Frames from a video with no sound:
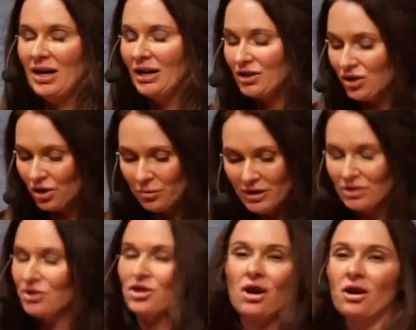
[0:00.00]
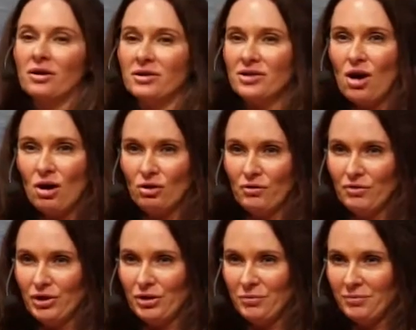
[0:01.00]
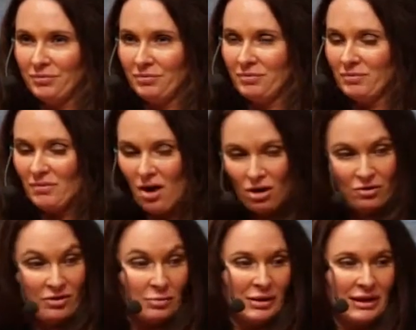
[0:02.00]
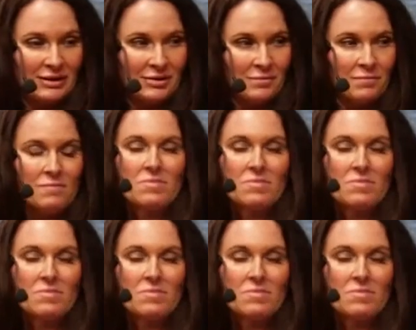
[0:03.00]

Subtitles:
It's going to be in shards all over you, all over the place.